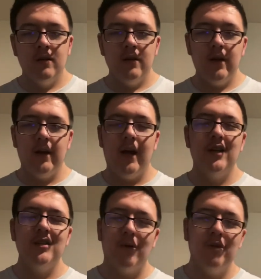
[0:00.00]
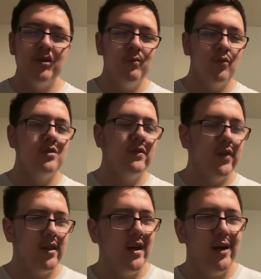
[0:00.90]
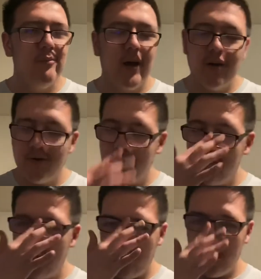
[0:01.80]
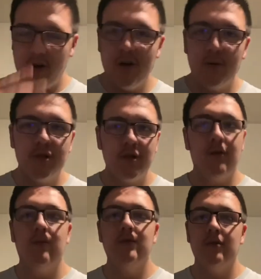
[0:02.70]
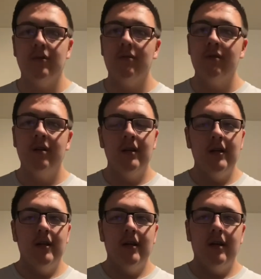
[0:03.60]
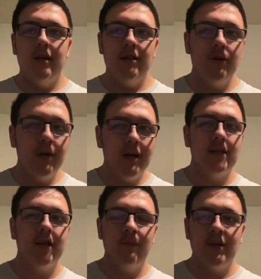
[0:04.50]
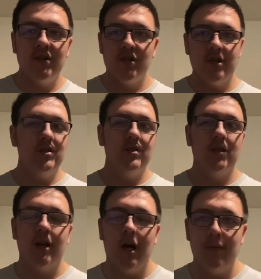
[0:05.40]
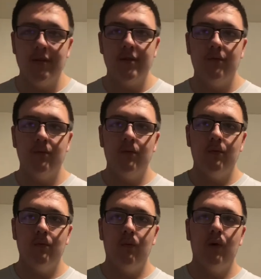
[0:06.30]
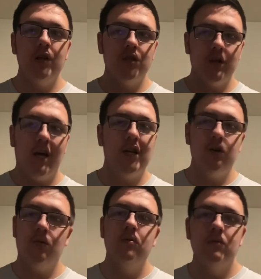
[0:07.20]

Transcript: And I just I want to do more stuff like that, but I don't know I don't know what to do. So you guys give me suggestions in the comments of what should I do?